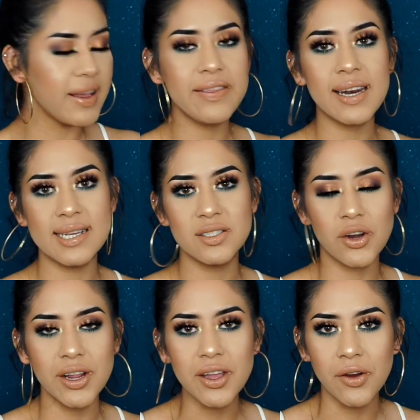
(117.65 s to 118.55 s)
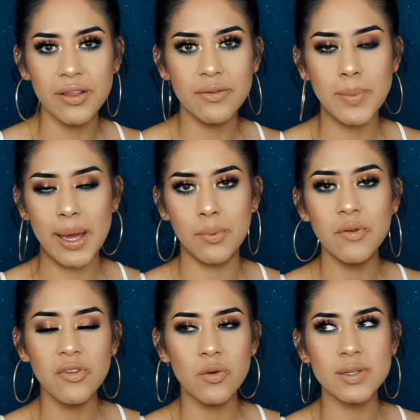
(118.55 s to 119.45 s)
and then I started hearing the bad
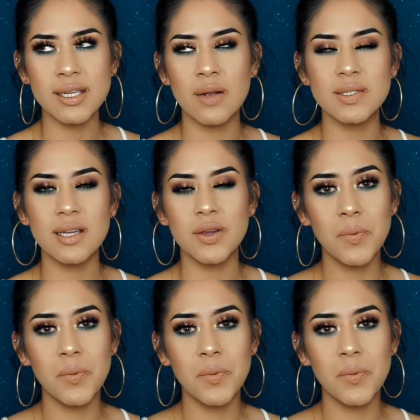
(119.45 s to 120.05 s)
reviews and I was like, you